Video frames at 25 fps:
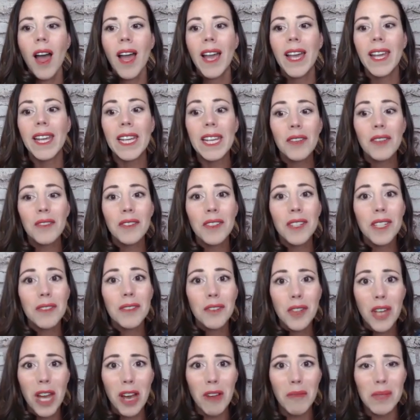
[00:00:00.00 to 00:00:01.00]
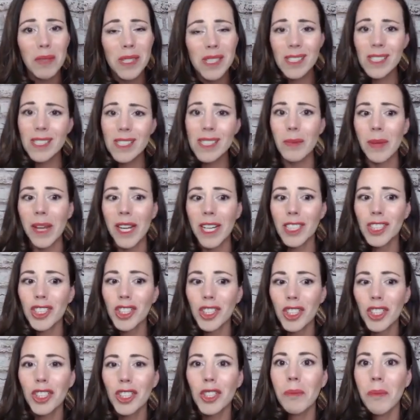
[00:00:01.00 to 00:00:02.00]
even if you have Business Manager,
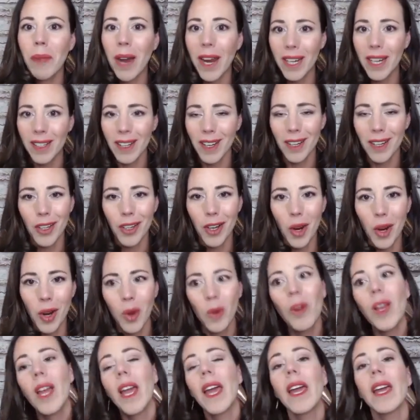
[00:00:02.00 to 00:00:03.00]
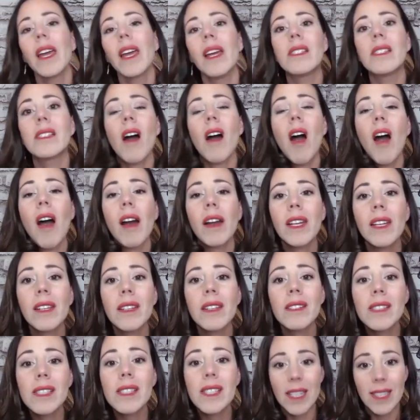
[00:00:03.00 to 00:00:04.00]
you might not know, is
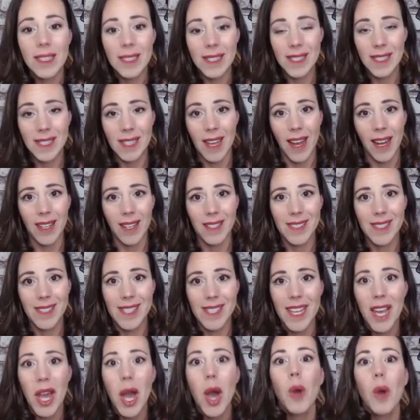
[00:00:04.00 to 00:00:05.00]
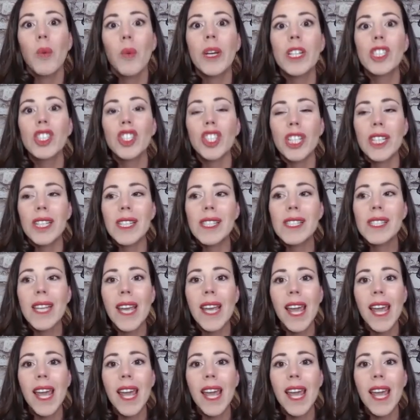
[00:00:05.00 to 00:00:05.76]
Audience Insights, which is